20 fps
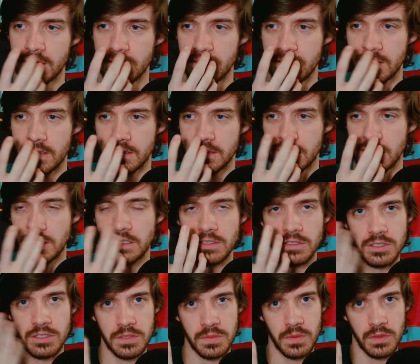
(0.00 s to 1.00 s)
the stitches
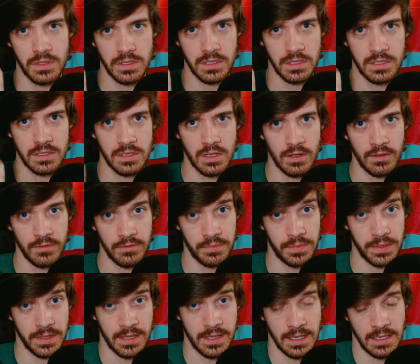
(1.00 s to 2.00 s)
are supposed to dissolve,
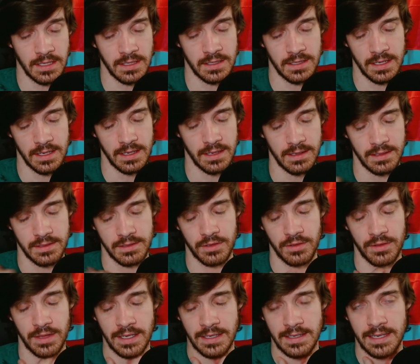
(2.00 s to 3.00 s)
but they just didn't, so
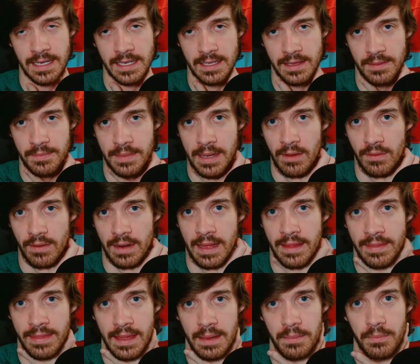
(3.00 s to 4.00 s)
they take them out
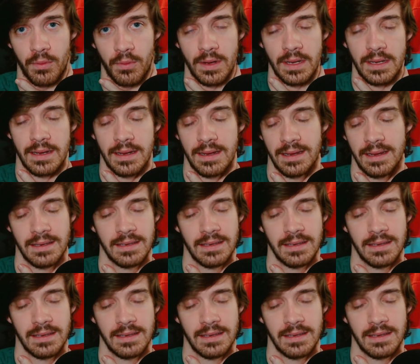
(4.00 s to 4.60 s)
at that point. It